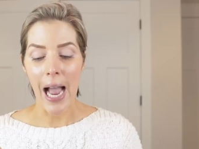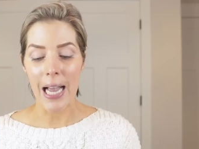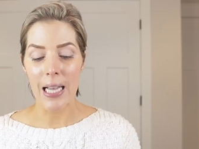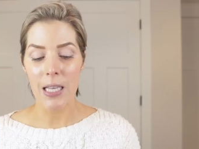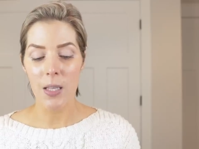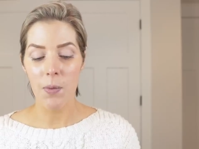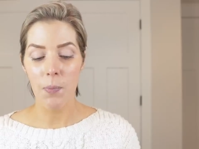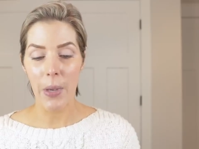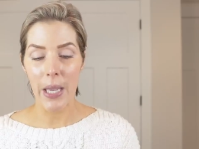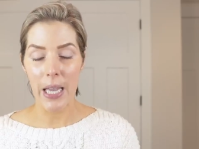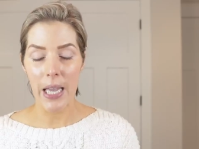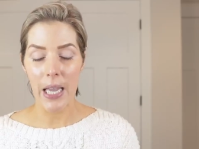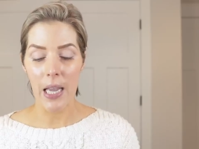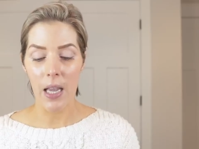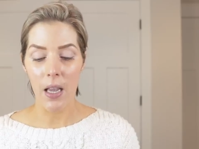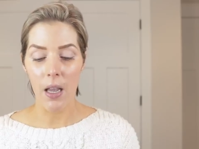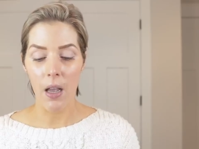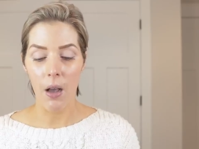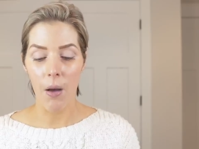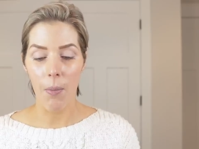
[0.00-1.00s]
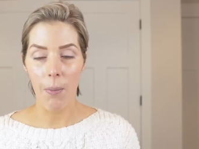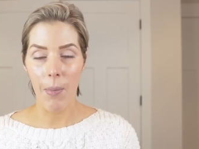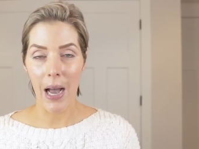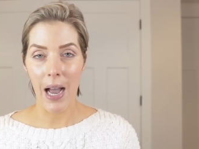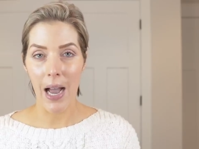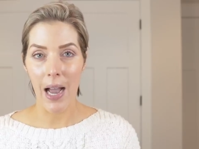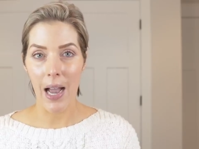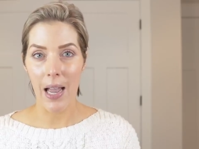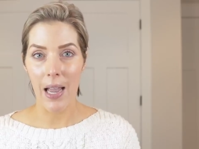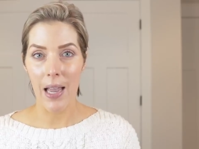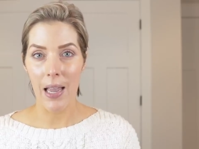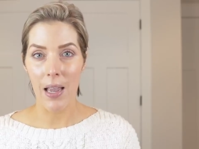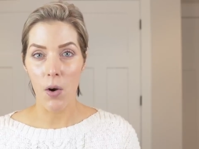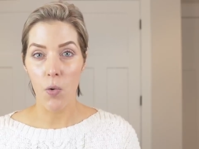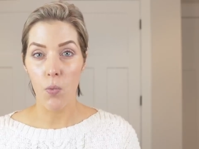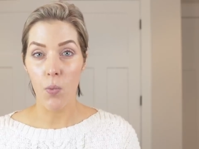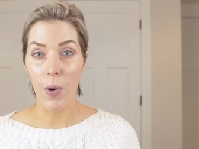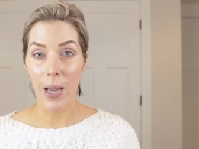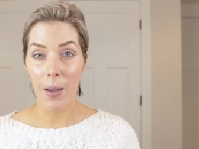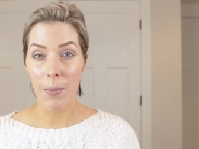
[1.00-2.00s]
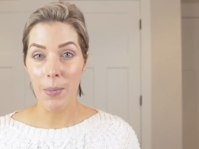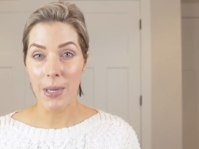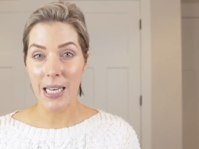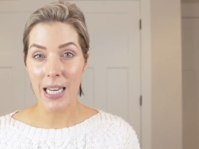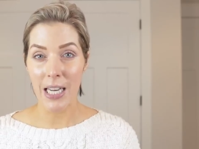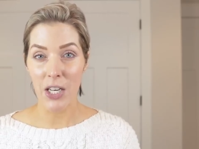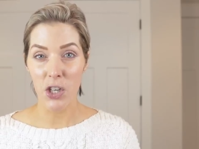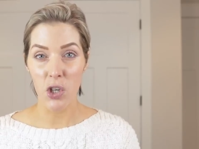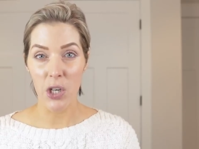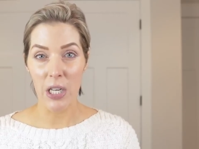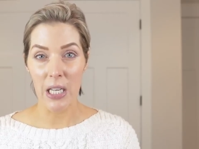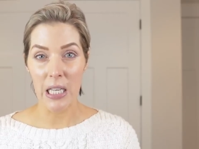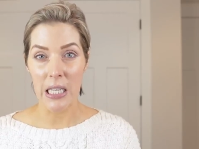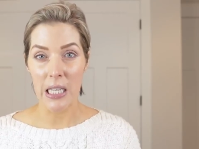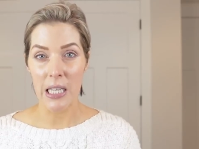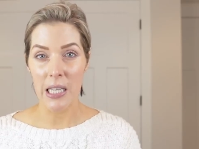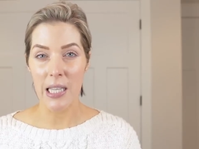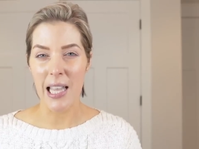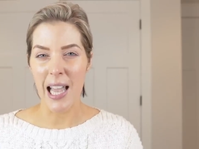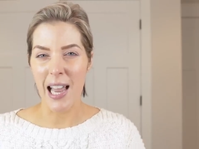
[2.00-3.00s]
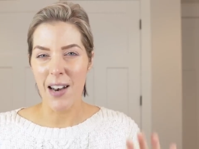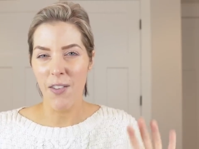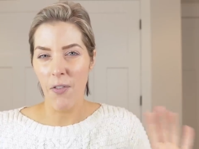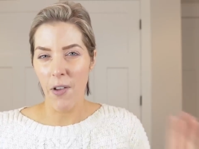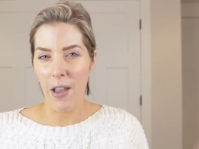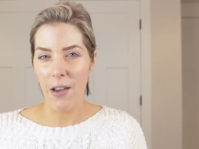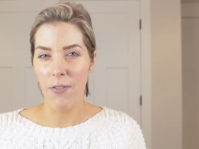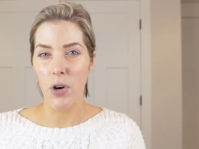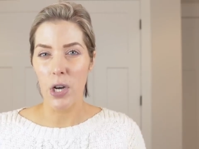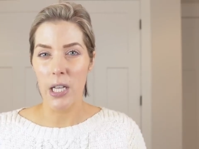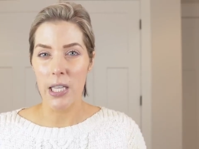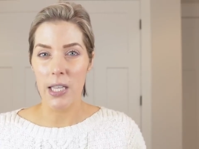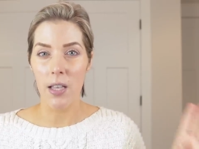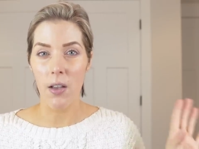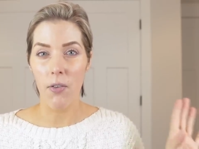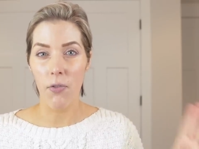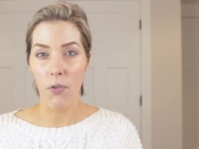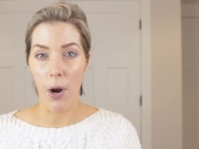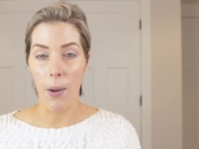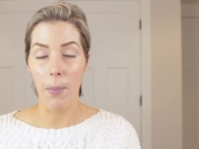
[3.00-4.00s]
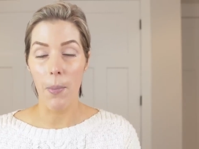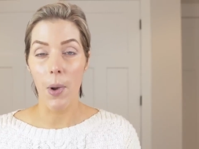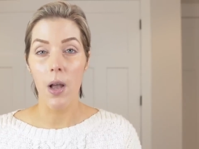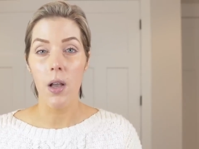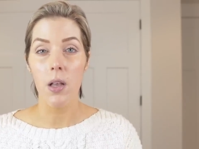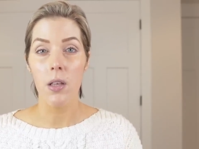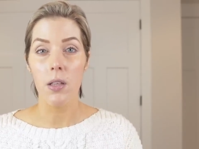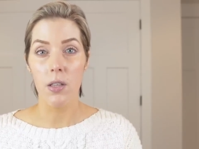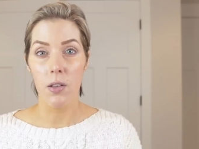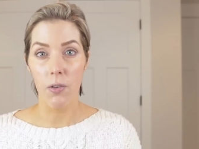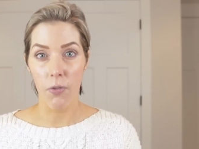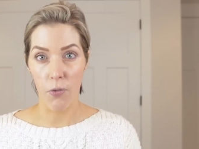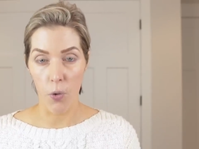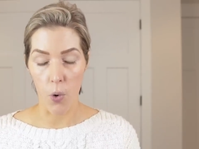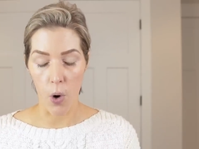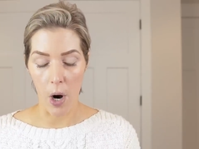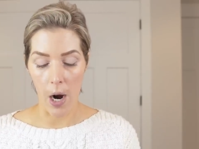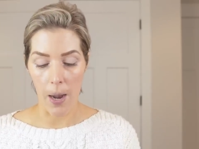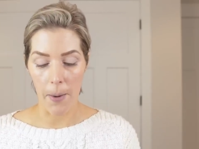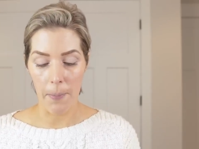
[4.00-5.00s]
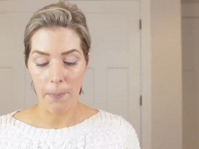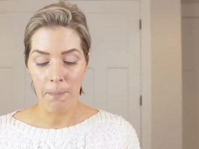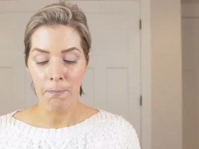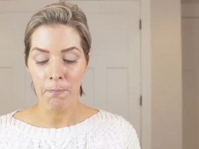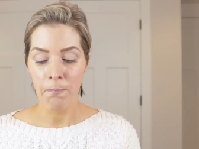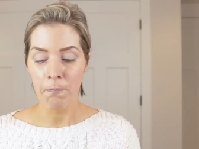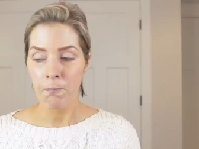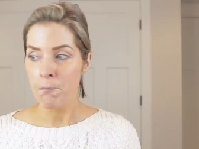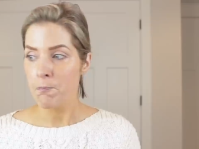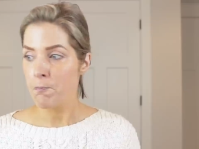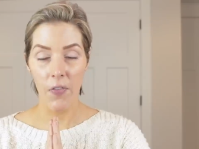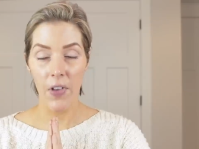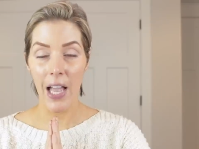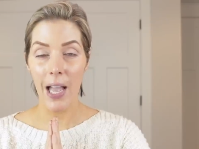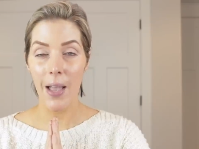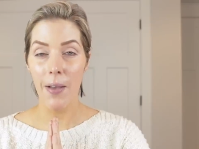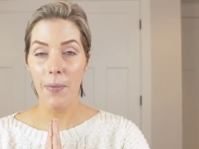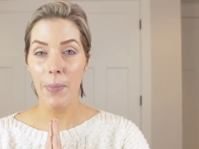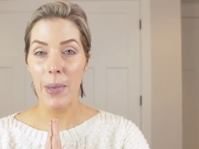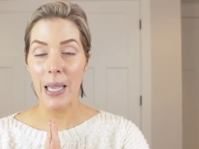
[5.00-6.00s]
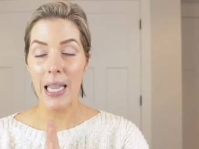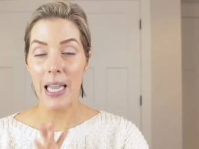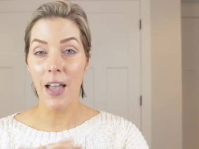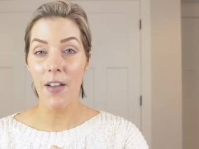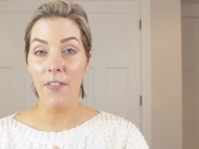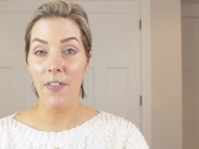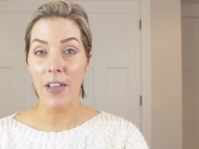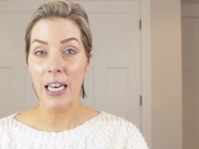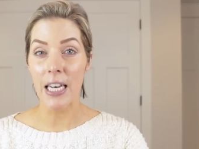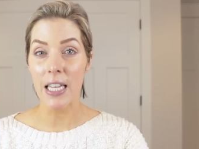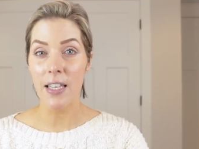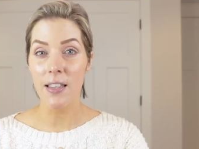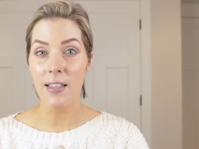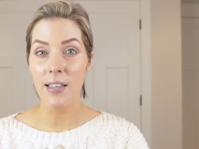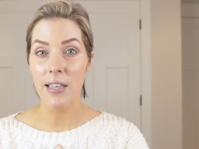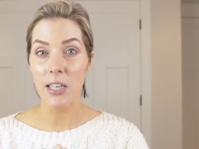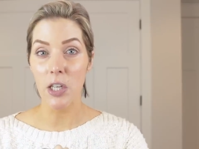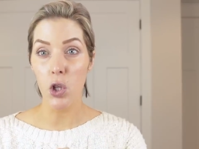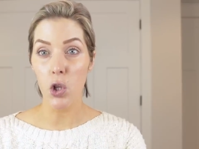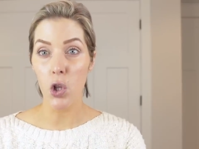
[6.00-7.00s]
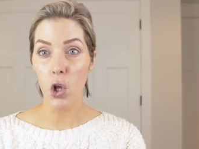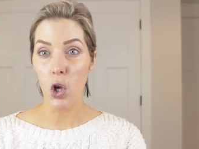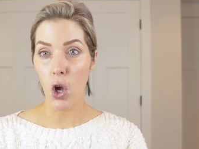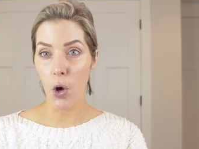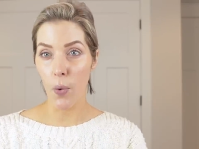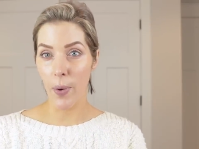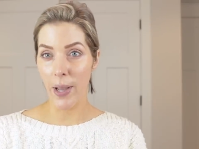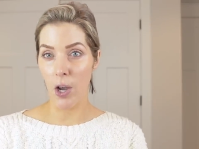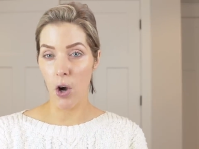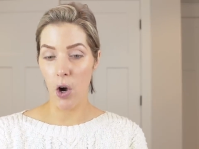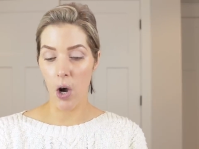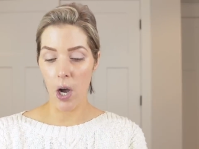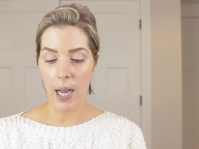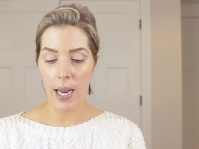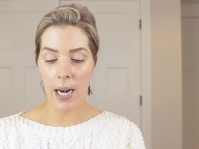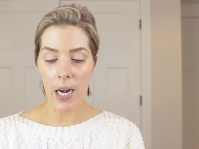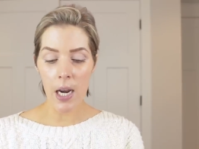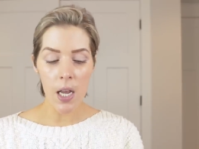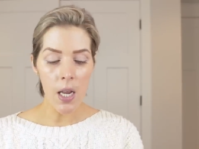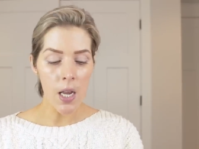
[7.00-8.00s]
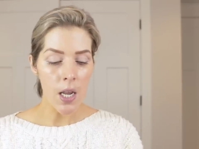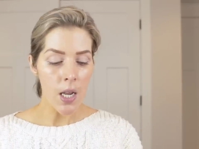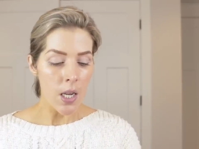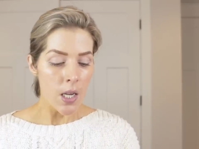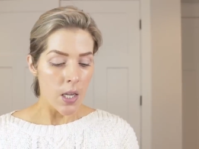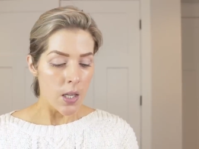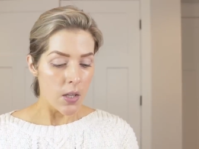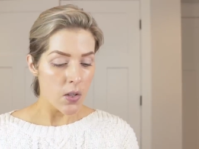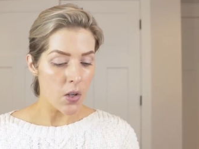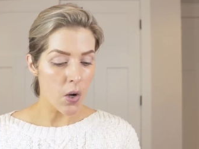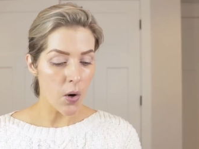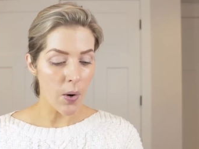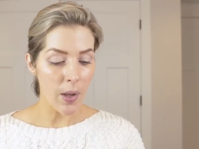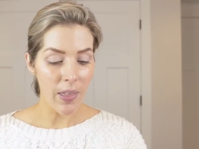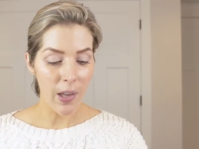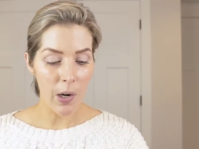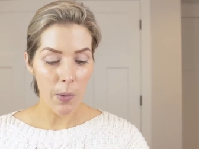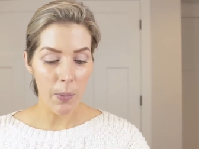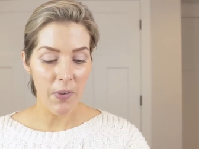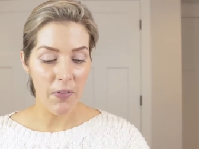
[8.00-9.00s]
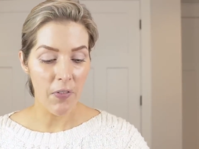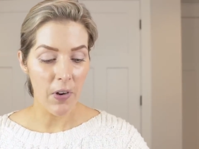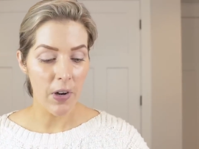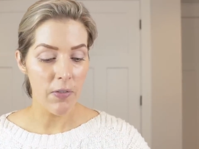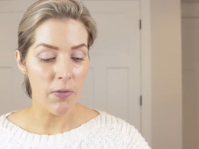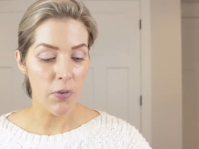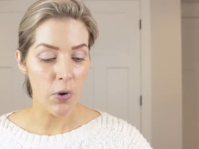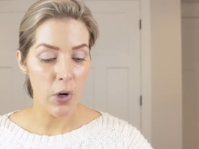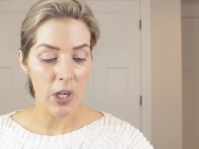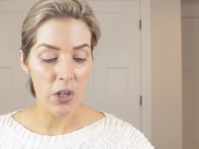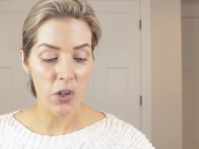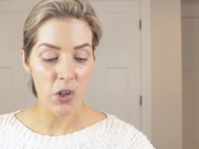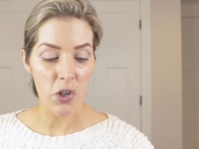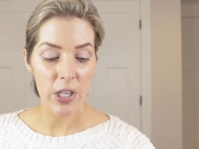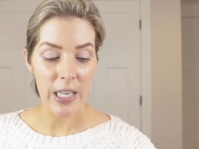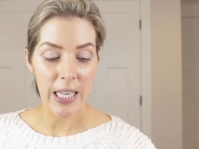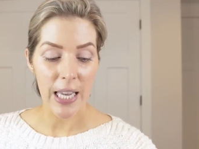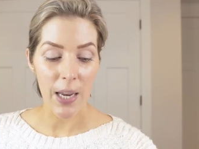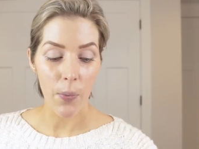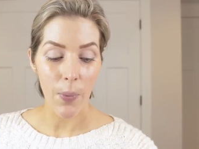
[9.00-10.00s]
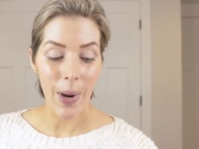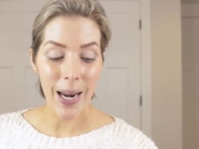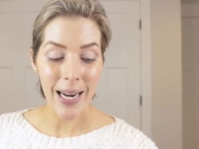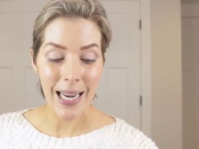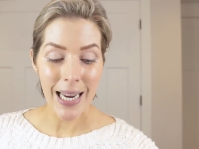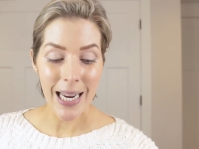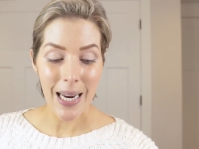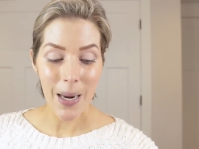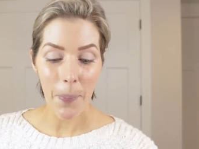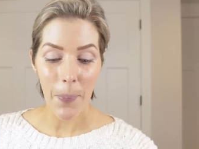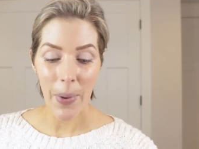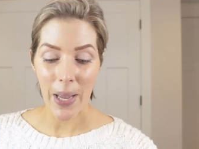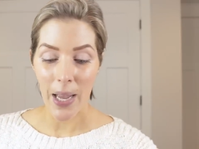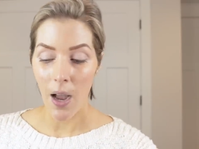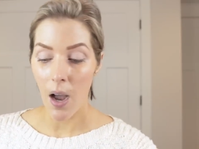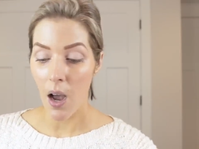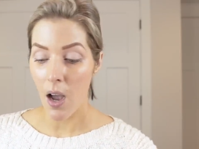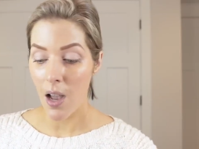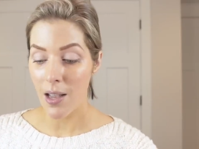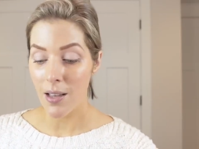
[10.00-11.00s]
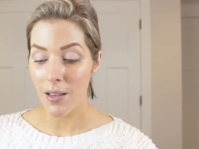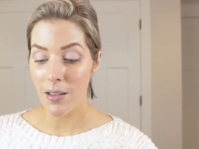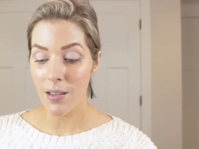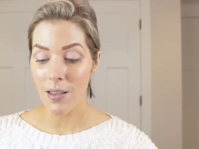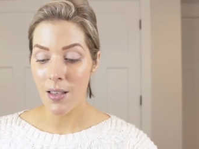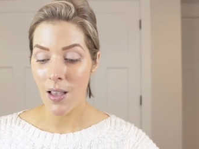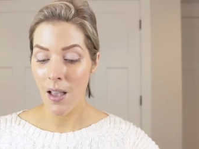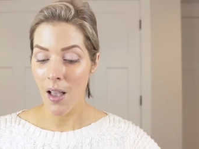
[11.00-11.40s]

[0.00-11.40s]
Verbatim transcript: as being my recommendations and favorites from Sephora. The VIB event is still going on, so I thought it'd be fun for us just to get ready because